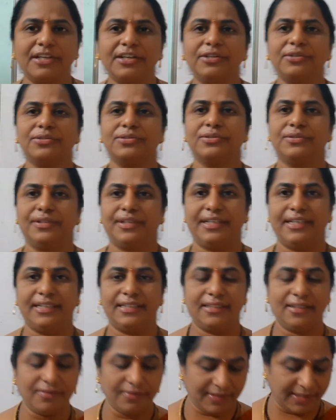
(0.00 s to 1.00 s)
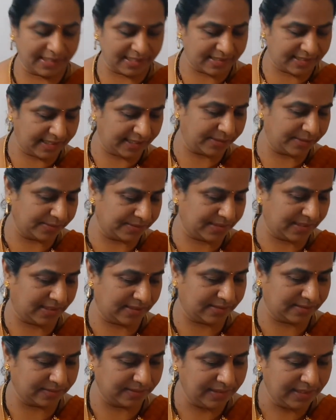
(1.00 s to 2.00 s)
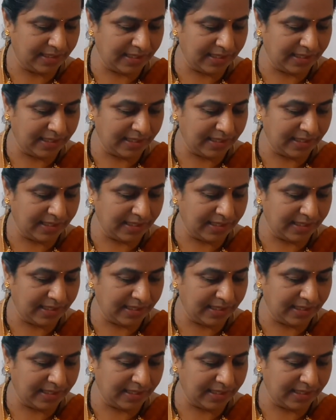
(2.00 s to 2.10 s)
You should read the VSAQs also.